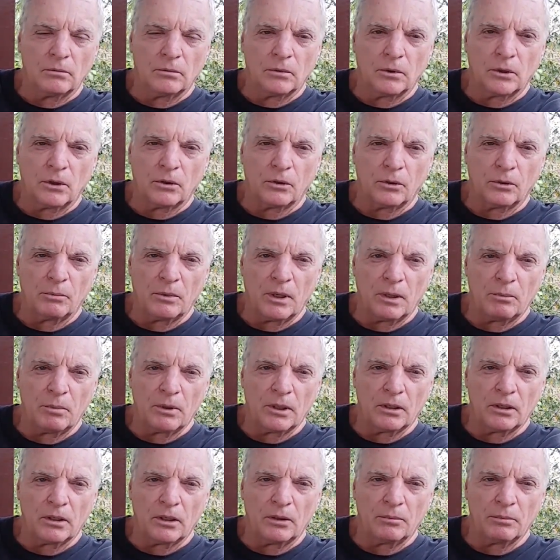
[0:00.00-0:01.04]
you know, there may be
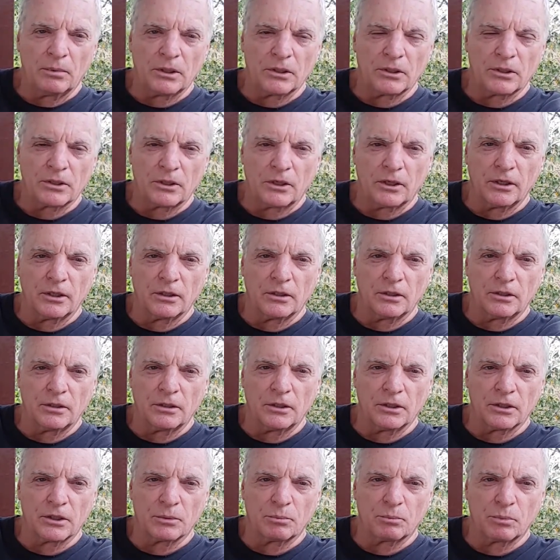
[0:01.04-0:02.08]
a little bit starting to
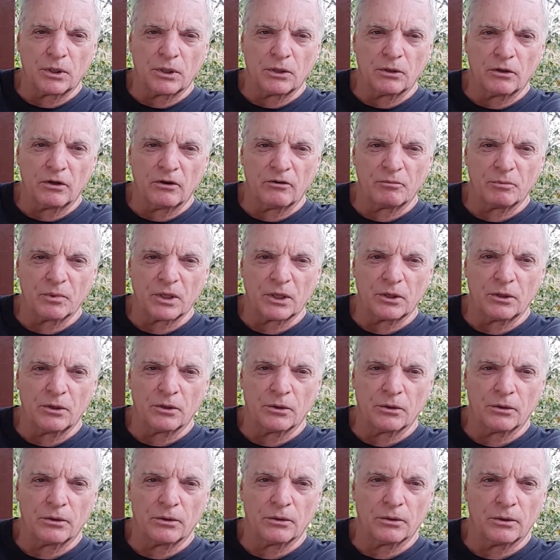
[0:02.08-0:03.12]
disappear off my
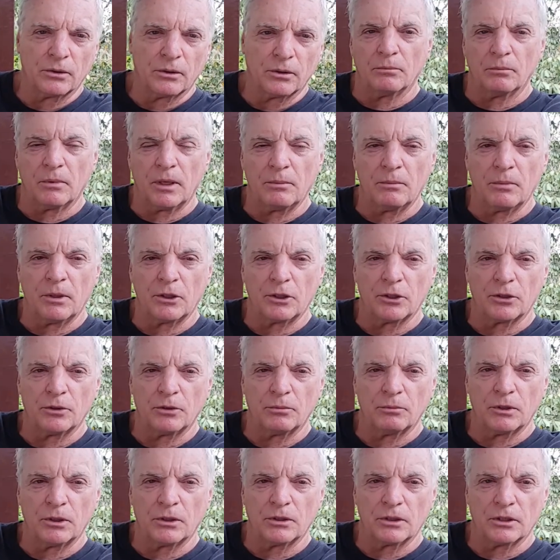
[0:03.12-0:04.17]
girth. My
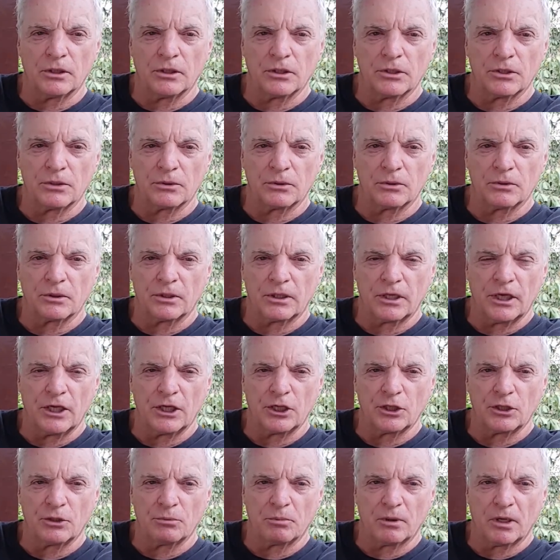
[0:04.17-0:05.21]
measurement is
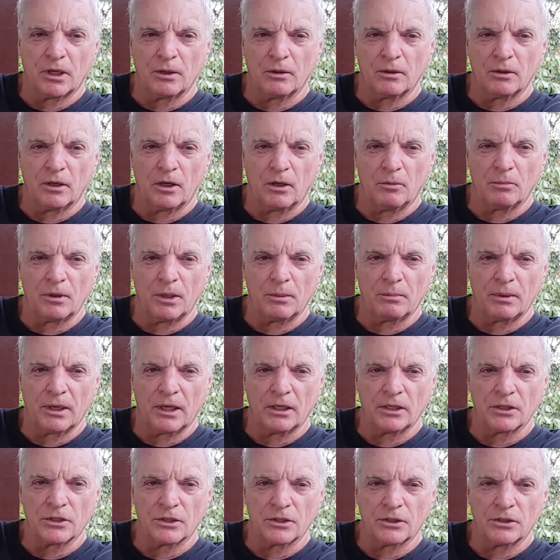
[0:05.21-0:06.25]
gauged by how my
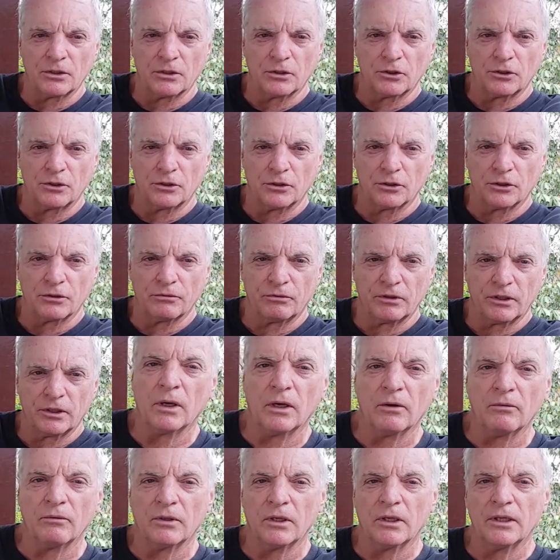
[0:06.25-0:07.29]
pants and shirts fit. I
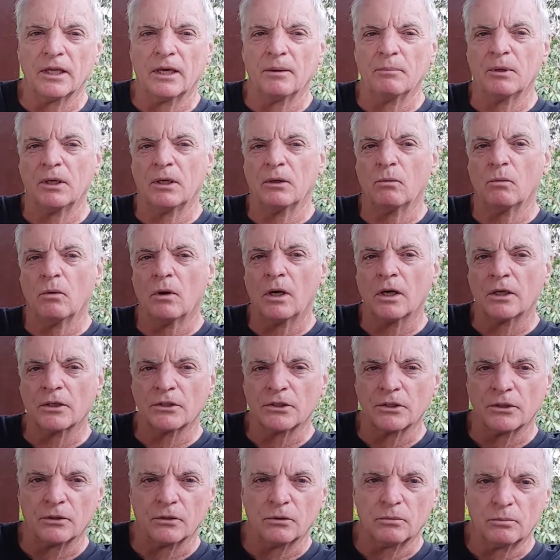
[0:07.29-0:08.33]
haven't done that many
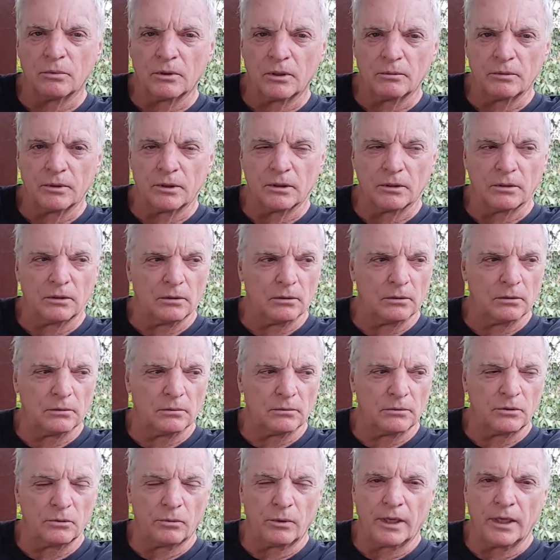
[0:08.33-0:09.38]
walks, you know, probably
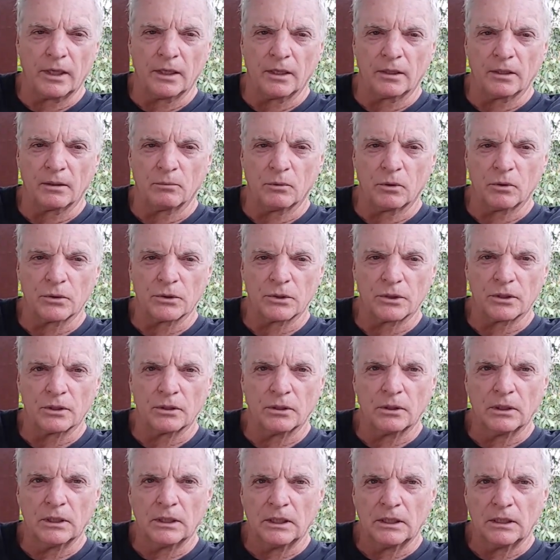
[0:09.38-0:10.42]
20 at most,
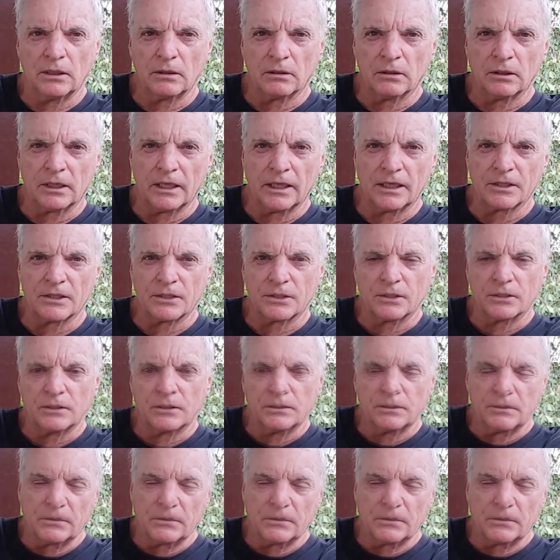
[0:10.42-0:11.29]
or less.